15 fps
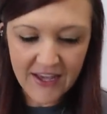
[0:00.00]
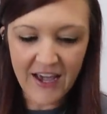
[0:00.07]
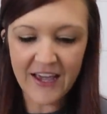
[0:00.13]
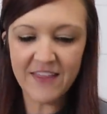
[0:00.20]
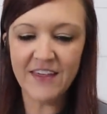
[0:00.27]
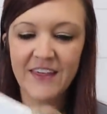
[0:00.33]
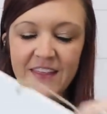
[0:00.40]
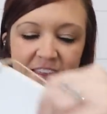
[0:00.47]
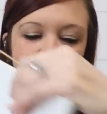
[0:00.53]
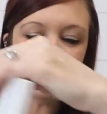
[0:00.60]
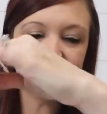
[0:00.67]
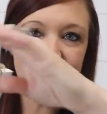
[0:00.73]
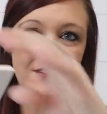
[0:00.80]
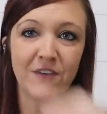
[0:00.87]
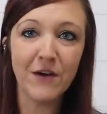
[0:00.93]
I think this
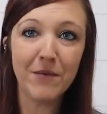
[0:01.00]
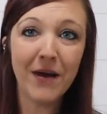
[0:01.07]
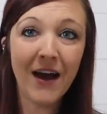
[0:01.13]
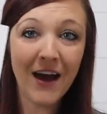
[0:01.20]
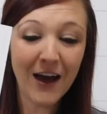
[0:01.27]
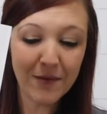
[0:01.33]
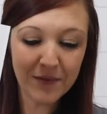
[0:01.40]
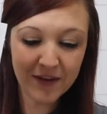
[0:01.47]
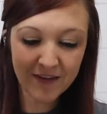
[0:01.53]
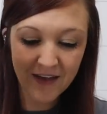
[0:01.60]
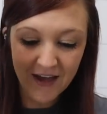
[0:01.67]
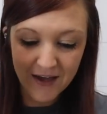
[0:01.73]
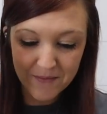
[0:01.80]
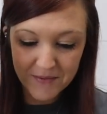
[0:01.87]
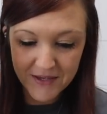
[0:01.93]
is from Hobby
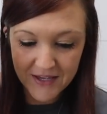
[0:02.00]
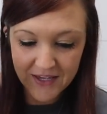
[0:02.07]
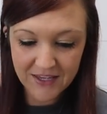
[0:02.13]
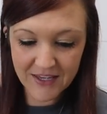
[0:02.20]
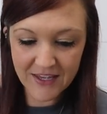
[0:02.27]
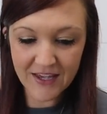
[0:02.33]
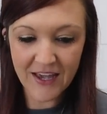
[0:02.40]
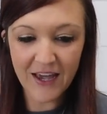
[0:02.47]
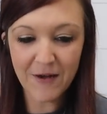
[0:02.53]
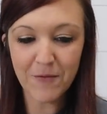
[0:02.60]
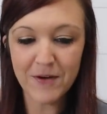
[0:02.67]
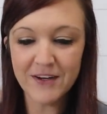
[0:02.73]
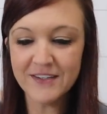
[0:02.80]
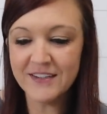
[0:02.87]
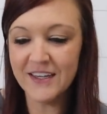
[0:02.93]
Lobby. I
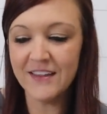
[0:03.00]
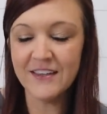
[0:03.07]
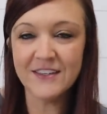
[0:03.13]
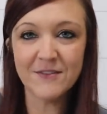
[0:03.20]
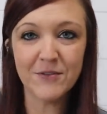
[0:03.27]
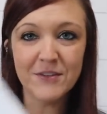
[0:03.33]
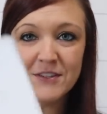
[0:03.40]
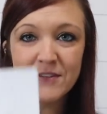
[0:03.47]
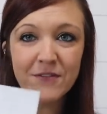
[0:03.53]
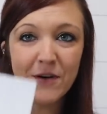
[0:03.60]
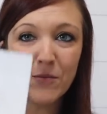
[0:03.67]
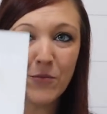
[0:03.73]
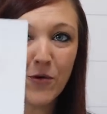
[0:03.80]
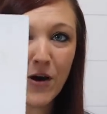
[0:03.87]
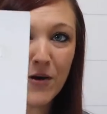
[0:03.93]
want to say this one's
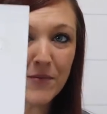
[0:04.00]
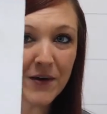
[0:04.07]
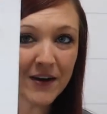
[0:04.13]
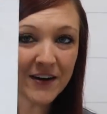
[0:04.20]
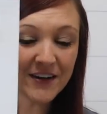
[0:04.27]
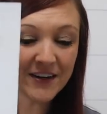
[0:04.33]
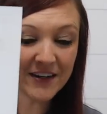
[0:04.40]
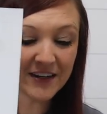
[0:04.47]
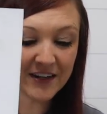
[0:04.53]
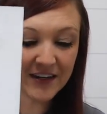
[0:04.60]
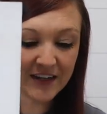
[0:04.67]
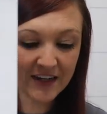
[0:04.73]
from Walmart.